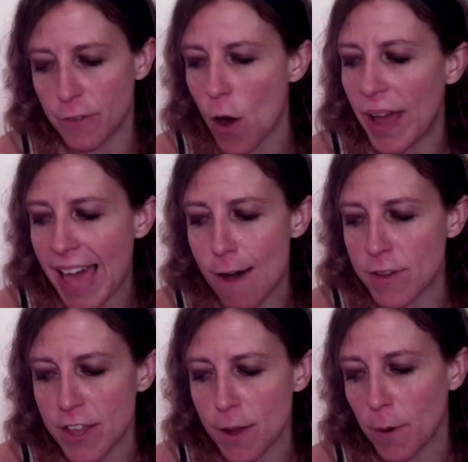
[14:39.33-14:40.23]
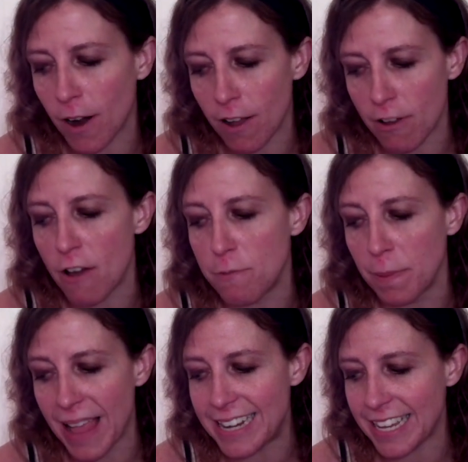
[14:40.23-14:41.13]
going out with them or of
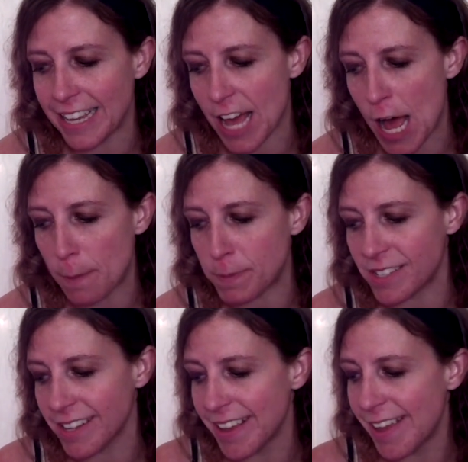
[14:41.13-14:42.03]
blending cups.